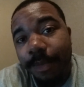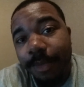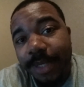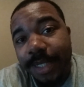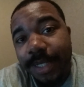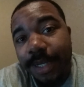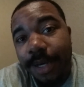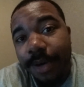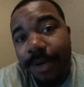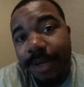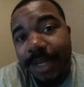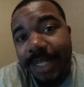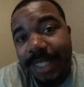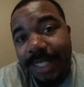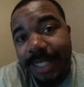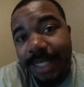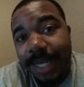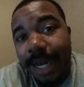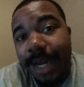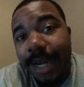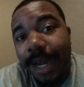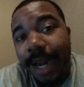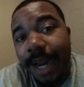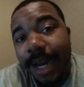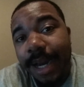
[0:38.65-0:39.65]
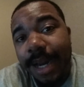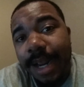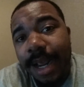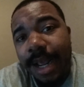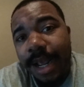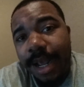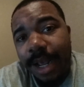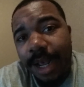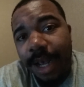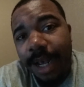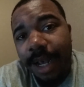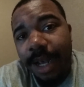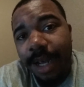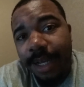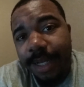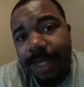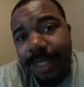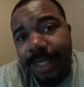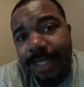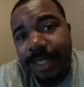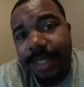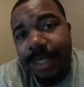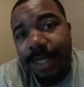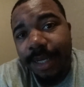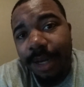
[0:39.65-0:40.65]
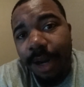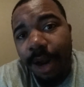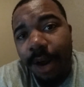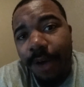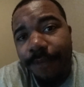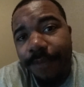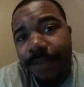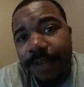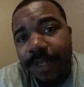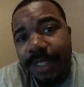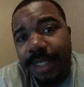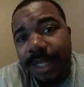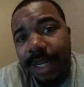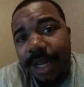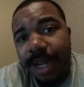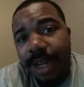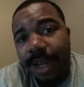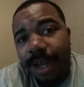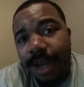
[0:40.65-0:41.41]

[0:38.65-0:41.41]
a return this Sunday against the Dolphins.